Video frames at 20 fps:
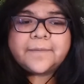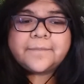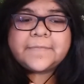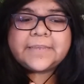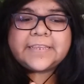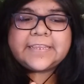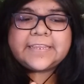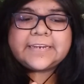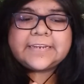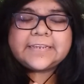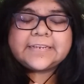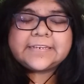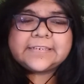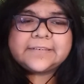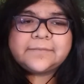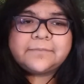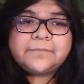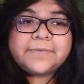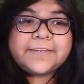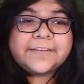in
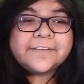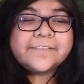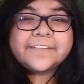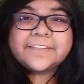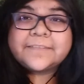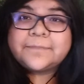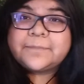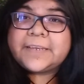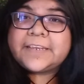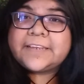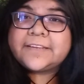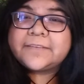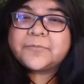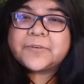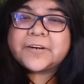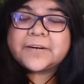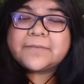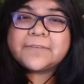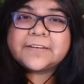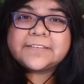a weird space
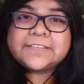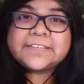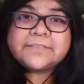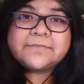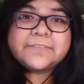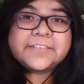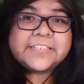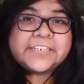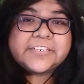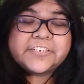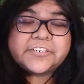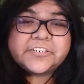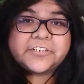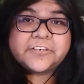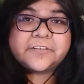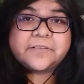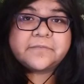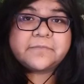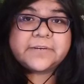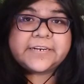where I wasn't really
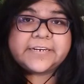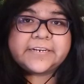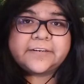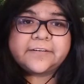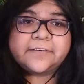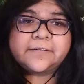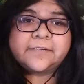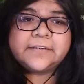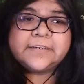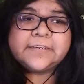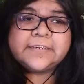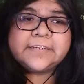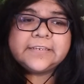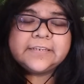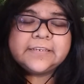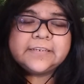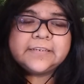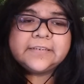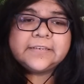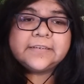sure where
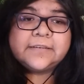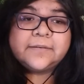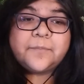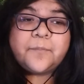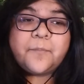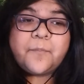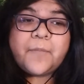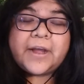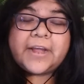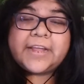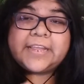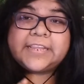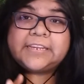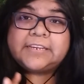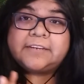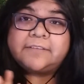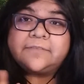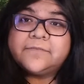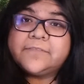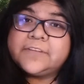
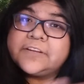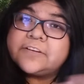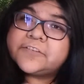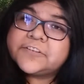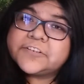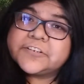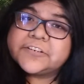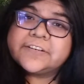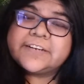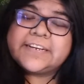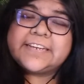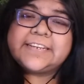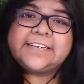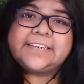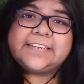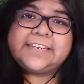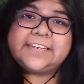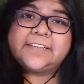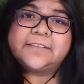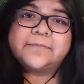my future and
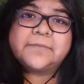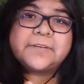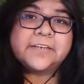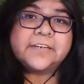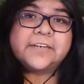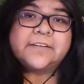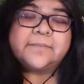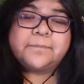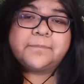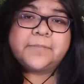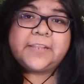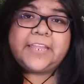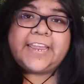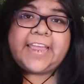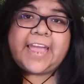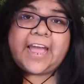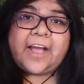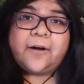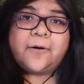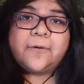deans were gonna play
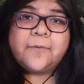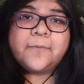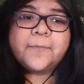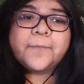out.